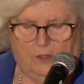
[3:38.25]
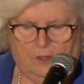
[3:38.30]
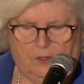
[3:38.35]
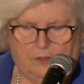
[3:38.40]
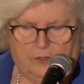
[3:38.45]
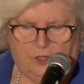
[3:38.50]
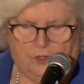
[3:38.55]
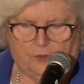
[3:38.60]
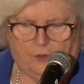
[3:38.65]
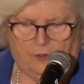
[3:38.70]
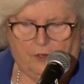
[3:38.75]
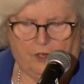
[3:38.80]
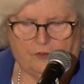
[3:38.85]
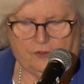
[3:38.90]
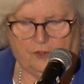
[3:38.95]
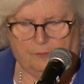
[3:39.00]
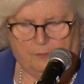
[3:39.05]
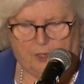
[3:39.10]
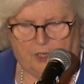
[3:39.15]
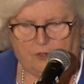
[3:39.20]
the
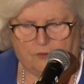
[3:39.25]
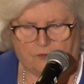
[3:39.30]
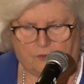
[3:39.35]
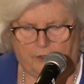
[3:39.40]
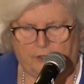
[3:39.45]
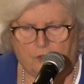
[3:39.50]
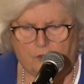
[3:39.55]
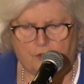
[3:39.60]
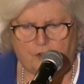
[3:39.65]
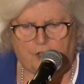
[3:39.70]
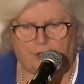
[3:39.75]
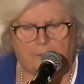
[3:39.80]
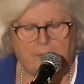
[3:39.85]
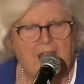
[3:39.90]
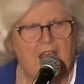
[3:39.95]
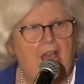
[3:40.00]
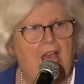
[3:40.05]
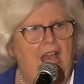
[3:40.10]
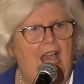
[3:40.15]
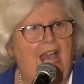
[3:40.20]
introduction, but his leadership.
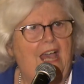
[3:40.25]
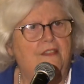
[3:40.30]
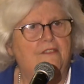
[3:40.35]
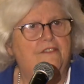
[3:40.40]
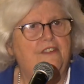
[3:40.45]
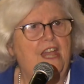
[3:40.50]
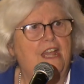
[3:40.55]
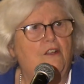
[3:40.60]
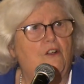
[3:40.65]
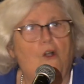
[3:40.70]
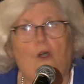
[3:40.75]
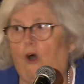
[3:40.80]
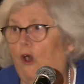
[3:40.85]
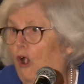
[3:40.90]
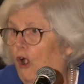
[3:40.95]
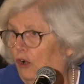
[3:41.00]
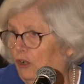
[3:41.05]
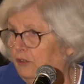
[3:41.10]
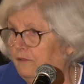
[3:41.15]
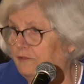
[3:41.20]
And thank
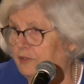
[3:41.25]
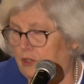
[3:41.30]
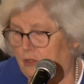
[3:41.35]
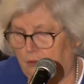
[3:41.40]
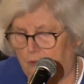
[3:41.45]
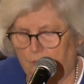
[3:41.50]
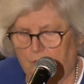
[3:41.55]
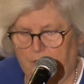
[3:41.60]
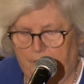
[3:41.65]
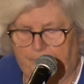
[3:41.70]
all of you.